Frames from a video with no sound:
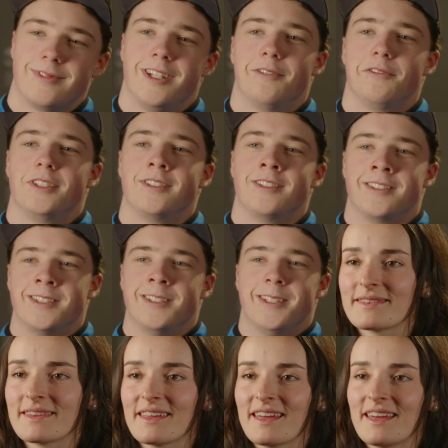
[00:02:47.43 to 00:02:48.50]
Love it.
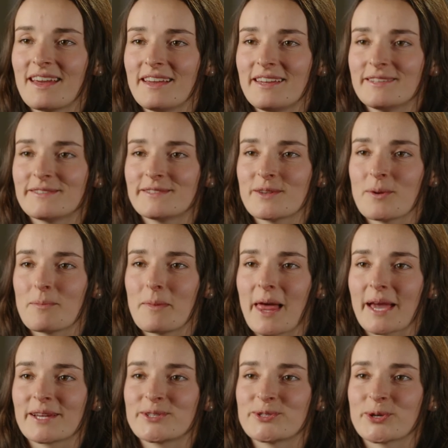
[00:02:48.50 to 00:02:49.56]
It's a uh,
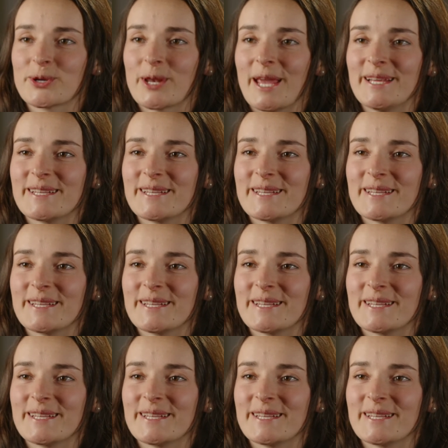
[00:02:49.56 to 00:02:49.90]
black chocolate.